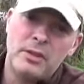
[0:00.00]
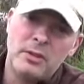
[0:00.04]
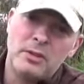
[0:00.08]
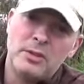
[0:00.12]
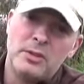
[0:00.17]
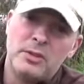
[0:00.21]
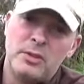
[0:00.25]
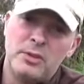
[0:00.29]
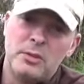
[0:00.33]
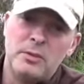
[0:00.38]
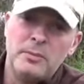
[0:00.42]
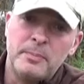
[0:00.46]

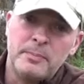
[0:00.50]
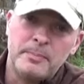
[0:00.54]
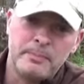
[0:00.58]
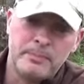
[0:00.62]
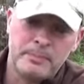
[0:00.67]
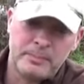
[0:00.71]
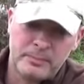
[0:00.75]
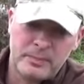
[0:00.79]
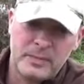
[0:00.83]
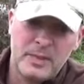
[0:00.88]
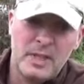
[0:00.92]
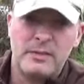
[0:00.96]
can do,
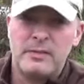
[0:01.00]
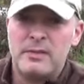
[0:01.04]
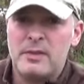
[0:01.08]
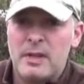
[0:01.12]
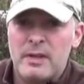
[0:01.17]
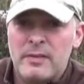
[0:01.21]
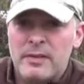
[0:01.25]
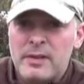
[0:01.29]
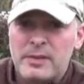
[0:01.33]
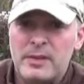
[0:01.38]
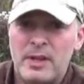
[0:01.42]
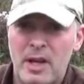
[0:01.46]
if you
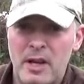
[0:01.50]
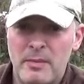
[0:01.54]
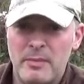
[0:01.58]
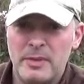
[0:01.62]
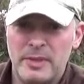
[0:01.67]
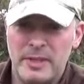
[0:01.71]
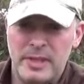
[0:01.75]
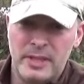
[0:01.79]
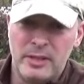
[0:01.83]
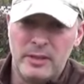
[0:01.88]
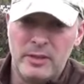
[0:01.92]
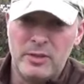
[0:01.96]
have the time
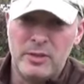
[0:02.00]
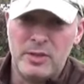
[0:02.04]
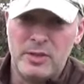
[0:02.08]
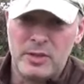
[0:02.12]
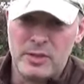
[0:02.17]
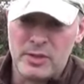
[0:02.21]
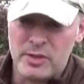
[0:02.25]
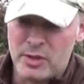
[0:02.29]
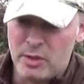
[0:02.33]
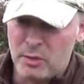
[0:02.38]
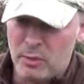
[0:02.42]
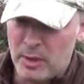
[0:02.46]
and the energy
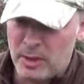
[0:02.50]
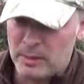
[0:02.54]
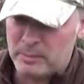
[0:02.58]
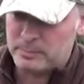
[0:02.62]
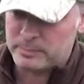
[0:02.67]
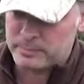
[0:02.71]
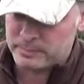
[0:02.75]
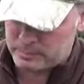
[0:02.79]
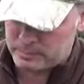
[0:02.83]
and so on,